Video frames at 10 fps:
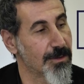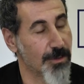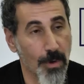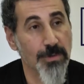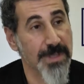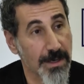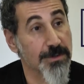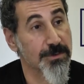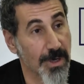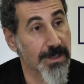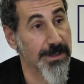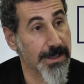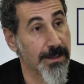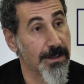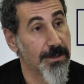those that are
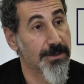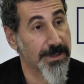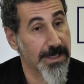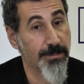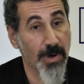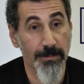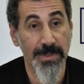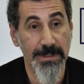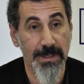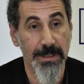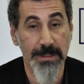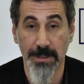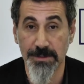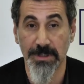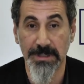struggling to keep Armenia
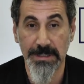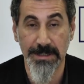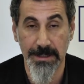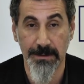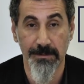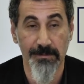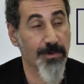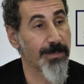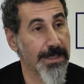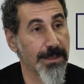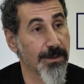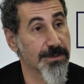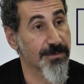ecologically clean for many years,